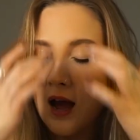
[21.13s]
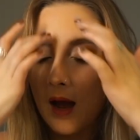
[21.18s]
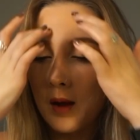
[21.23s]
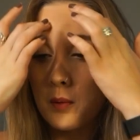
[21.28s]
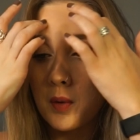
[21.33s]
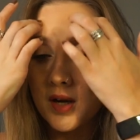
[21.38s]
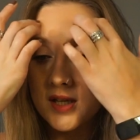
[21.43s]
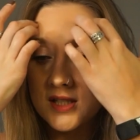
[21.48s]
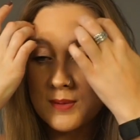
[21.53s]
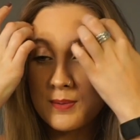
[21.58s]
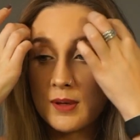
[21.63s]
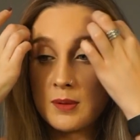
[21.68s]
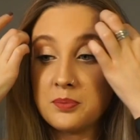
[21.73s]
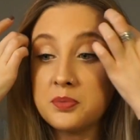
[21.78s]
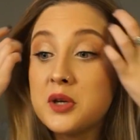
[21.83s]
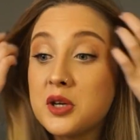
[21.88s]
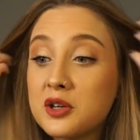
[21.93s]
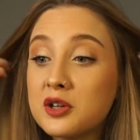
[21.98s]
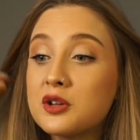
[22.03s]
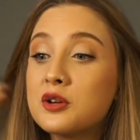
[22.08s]
I wanted to be a
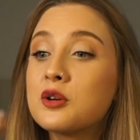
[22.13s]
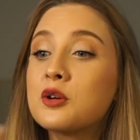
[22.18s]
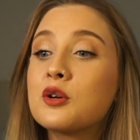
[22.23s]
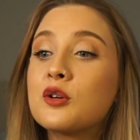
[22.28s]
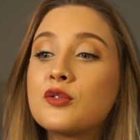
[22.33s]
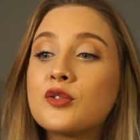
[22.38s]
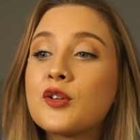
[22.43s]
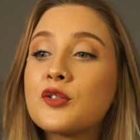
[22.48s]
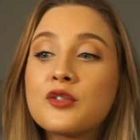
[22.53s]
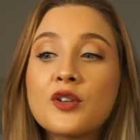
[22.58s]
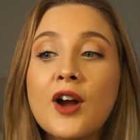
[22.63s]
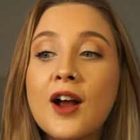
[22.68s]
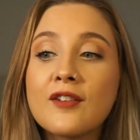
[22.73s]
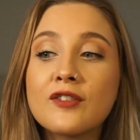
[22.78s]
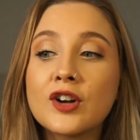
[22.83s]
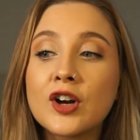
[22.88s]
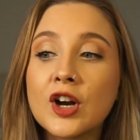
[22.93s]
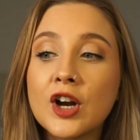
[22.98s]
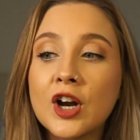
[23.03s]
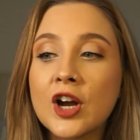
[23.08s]
beauty guru for
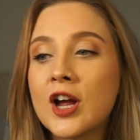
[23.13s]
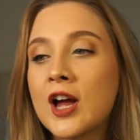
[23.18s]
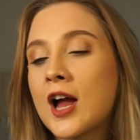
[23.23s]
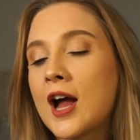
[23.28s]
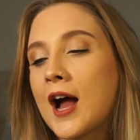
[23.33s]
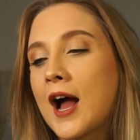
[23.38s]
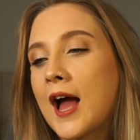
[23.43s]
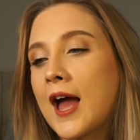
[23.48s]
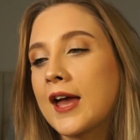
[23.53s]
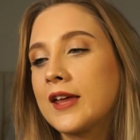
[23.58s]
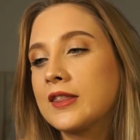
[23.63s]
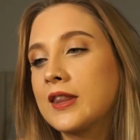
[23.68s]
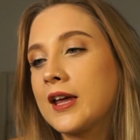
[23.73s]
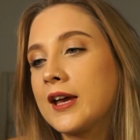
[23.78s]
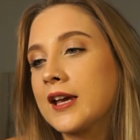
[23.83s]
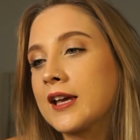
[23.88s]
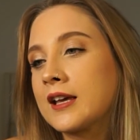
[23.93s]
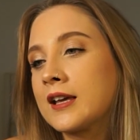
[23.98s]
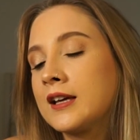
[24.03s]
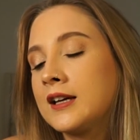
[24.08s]
forever, and
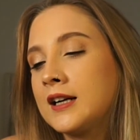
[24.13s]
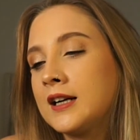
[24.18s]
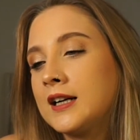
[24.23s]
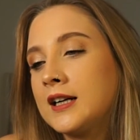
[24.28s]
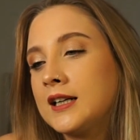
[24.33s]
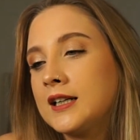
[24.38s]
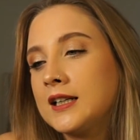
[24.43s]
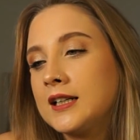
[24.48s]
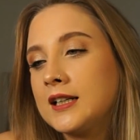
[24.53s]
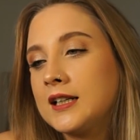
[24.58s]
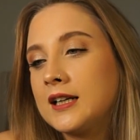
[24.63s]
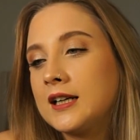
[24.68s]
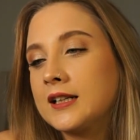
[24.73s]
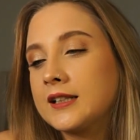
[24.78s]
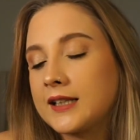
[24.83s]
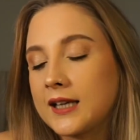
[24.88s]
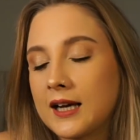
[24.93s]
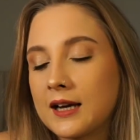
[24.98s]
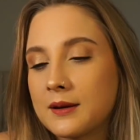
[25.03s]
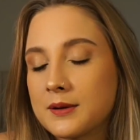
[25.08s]
like,
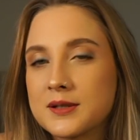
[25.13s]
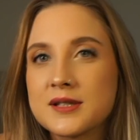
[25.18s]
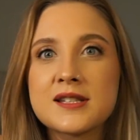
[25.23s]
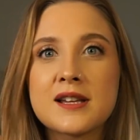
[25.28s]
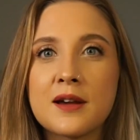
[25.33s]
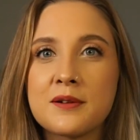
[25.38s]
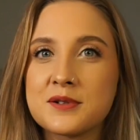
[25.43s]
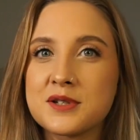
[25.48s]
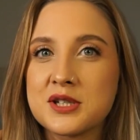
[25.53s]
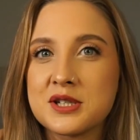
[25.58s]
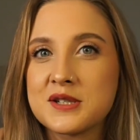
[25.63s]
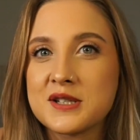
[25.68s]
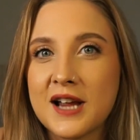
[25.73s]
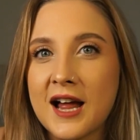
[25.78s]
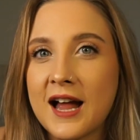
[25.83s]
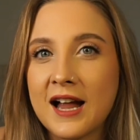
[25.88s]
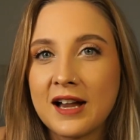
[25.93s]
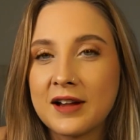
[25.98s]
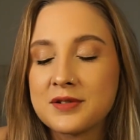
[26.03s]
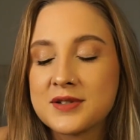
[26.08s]
yeah, I was
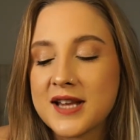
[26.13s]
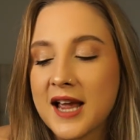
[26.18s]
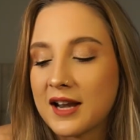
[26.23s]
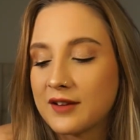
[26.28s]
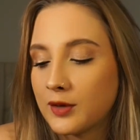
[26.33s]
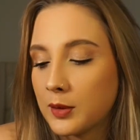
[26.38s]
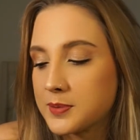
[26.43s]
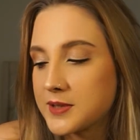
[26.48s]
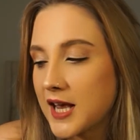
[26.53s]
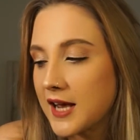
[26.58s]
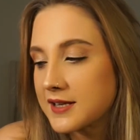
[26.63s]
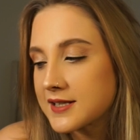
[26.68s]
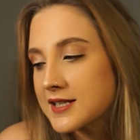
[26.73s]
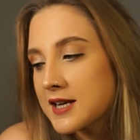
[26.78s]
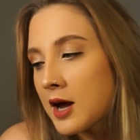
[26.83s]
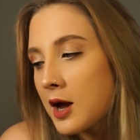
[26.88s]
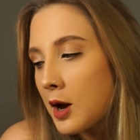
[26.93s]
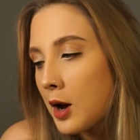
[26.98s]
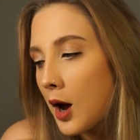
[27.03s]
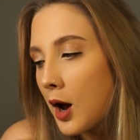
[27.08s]
kind of obsessed.